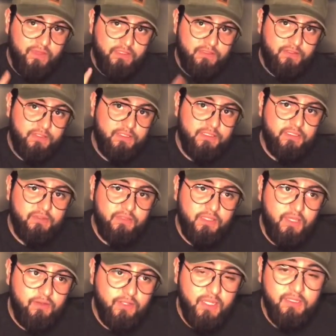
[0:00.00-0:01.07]
or conceal and
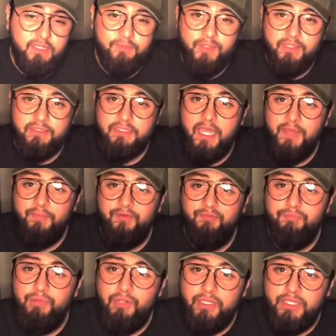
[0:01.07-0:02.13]
carry, you gotta think about the type
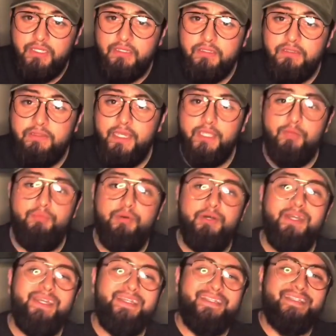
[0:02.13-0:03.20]
of bullet that you
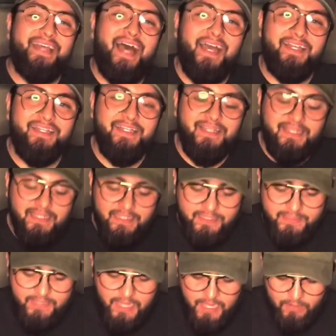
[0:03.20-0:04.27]
put inside.
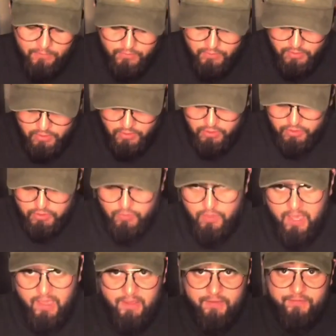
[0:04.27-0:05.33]
Now, you
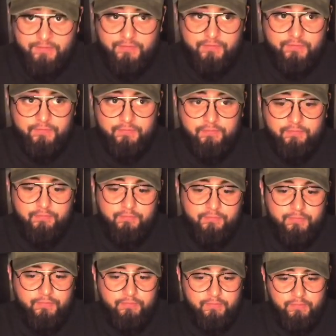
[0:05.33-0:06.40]
have
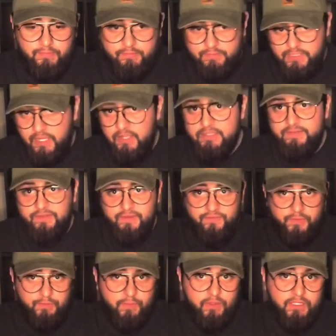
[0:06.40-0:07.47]
tons of
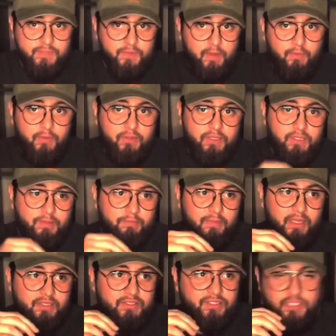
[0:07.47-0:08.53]
different bullets, but I'm only gonna
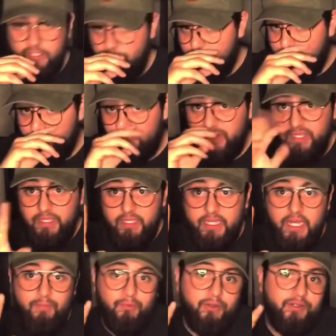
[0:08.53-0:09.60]
mention 3,
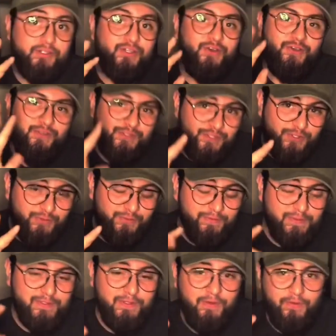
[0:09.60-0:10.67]
and I'm gonna show you 2.
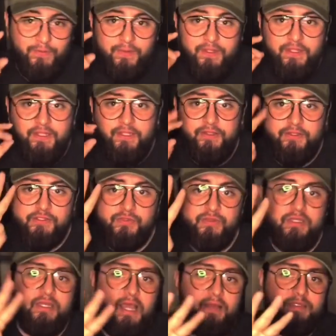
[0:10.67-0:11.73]
So there's
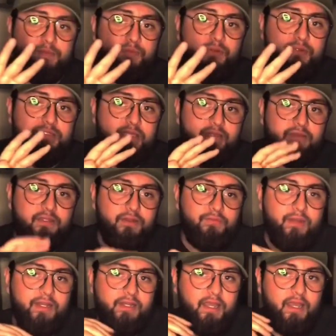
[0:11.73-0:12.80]
3 kinds of bullets out there
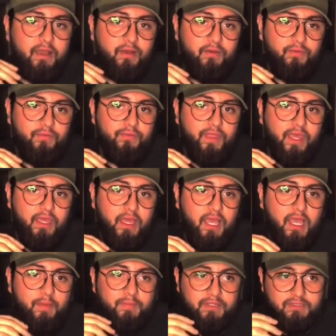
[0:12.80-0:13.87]
right now that
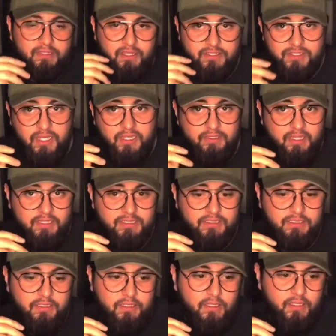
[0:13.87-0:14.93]
I'm gonna touch on.
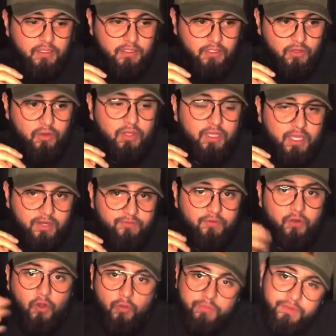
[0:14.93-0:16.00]
That's, again,
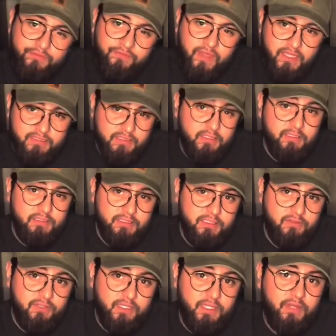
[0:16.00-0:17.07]
for home defense,
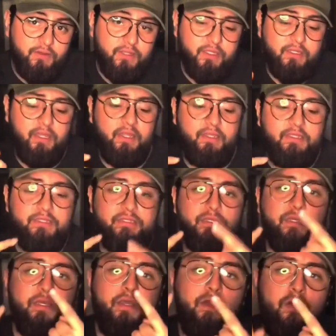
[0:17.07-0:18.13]
conceal and carry. And that is
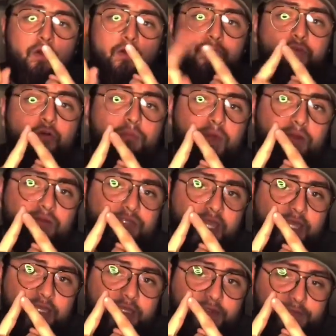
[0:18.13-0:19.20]
full metal
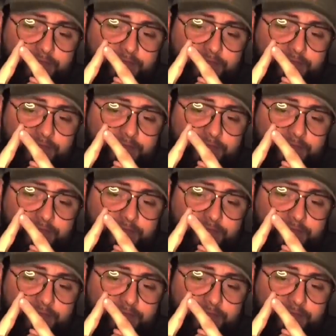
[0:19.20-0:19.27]
jacket,